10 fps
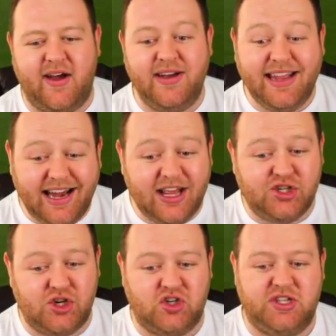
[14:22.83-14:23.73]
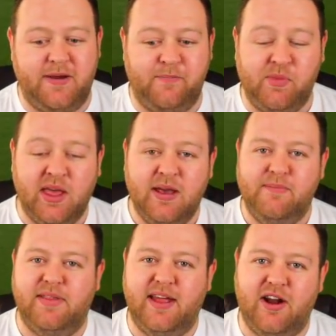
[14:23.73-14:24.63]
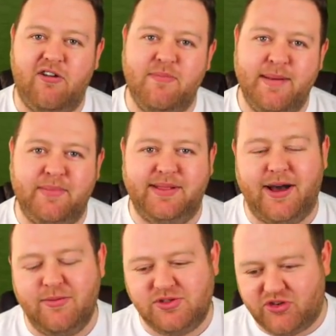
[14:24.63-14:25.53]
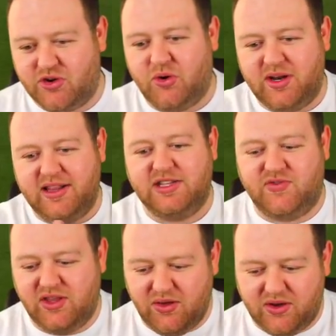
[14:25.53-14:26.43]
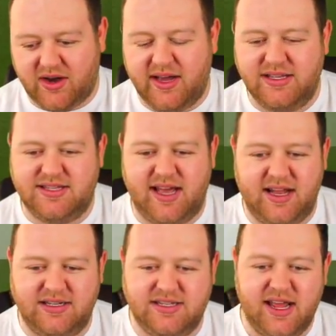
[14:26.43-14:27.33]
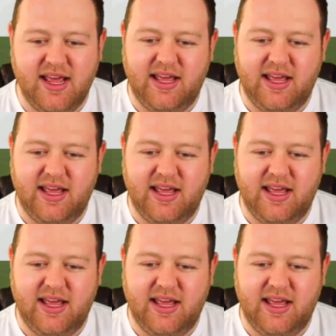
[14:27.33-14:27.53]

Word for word: I nearly shushed him, but then I remembered that I was recording this for you guys, and